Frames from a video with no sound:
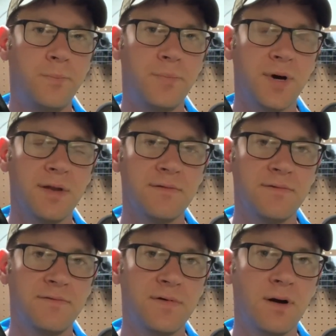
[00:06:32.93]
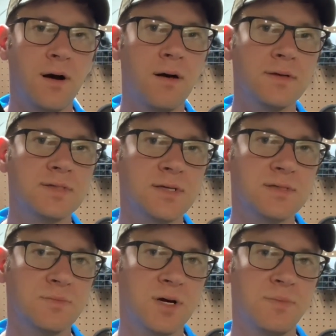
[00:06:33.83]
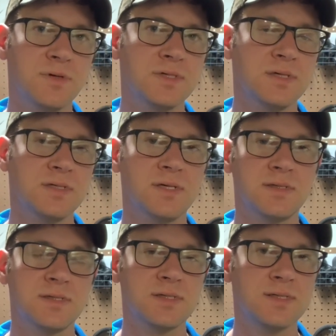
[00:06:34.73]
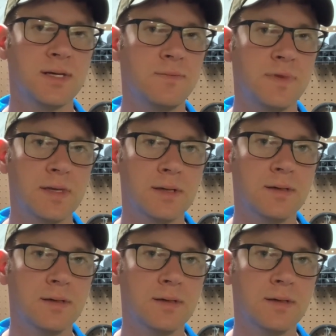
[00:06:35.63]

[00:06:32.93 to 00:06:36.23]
but for all intents and purposes, it's the same thing.